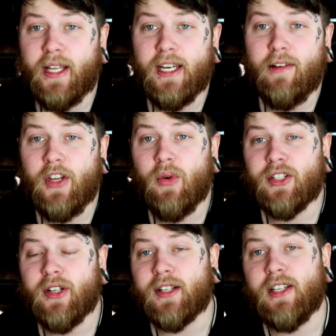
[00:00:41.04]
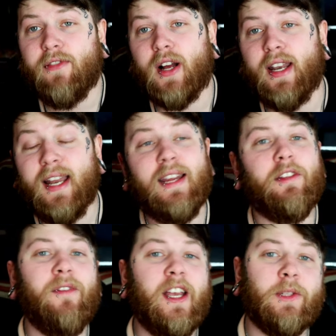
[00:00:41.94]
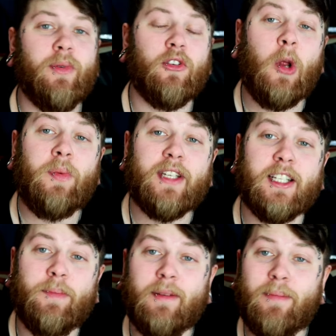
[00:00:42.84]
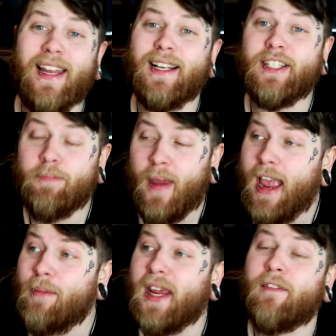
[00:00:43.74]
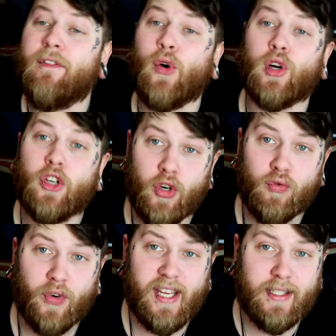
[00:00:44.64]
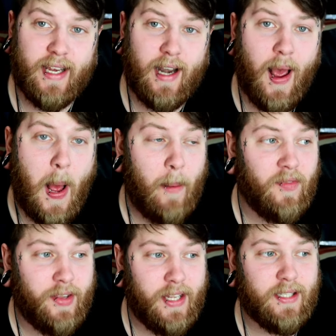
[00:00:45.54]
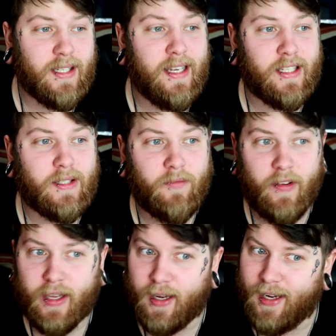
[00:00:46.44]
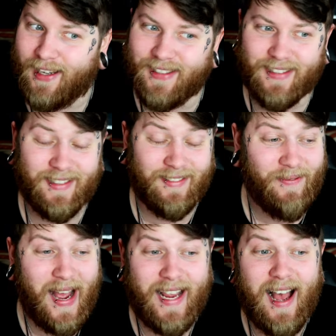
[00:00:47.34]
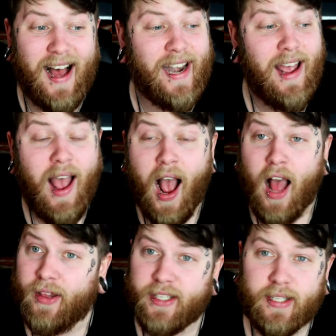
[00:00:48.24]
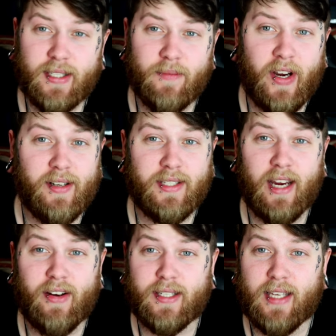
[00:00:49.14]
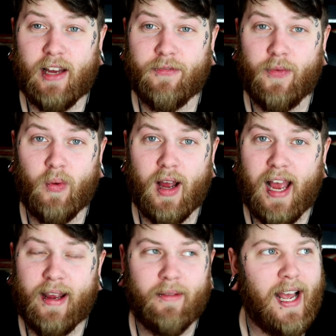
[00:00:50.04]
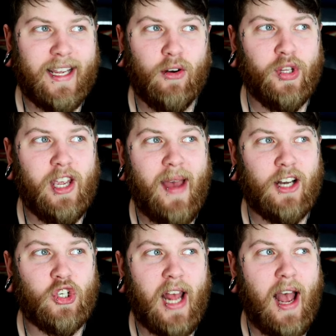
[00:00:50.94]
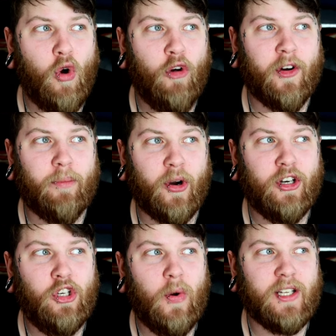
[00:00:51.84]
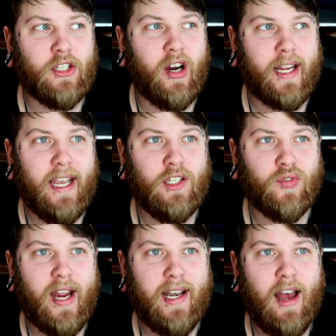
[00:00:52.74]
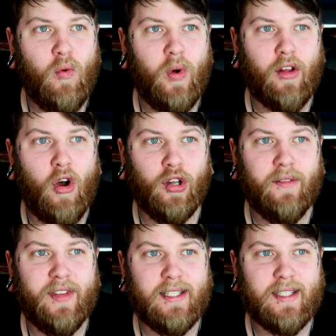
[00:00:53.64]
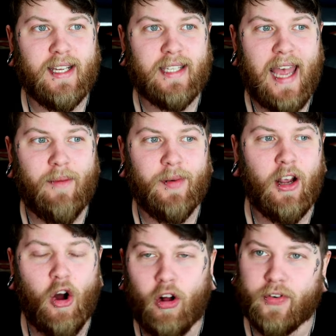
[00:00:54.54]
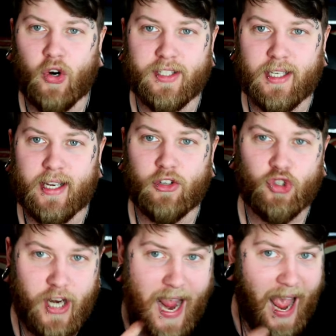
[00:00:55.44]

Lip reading: plenty of US ARC stuff on any of the Facebook groups. It has been getting spammed, and for good reason. This is, my God, this is some very scary stuff. I can only imagine how overburdened US ARC is right now with all of these things happening all across the country